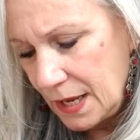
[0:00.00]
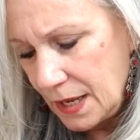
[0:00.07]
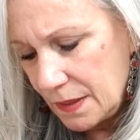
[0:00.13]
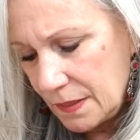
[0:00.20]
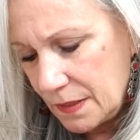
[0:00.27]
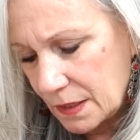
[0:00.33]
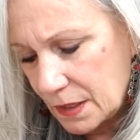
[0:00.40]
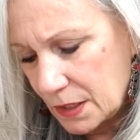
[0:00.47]

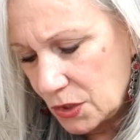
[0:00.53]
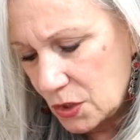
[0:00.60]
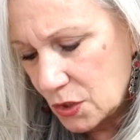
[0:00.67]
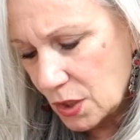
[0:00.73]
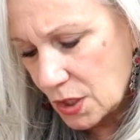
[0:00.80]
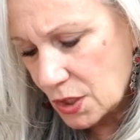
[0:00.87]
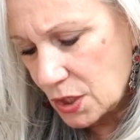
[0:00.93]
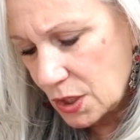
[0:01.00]
The
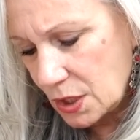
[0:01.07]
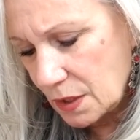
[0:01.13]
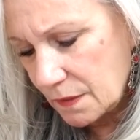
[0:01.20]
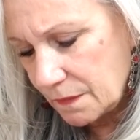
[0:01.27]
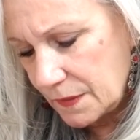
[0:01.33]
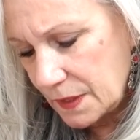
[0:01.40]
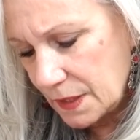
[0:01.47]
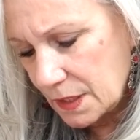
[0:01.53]
construction of
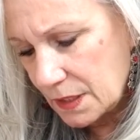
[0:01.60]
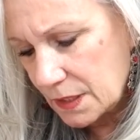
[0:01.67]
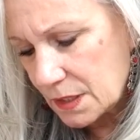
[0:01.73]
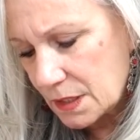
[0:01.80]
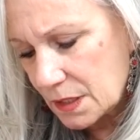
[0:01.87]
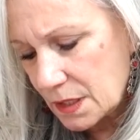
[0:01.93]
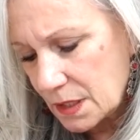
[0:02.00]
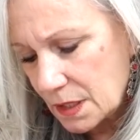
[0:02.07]
this